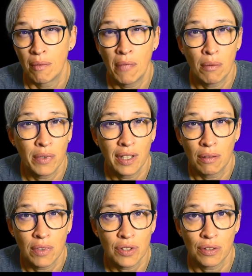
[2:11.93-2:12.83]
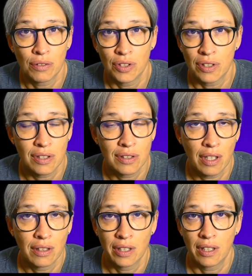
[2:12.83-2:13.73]
Memory can return just as
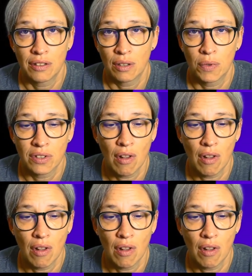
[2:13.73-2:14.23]
suddenly as it was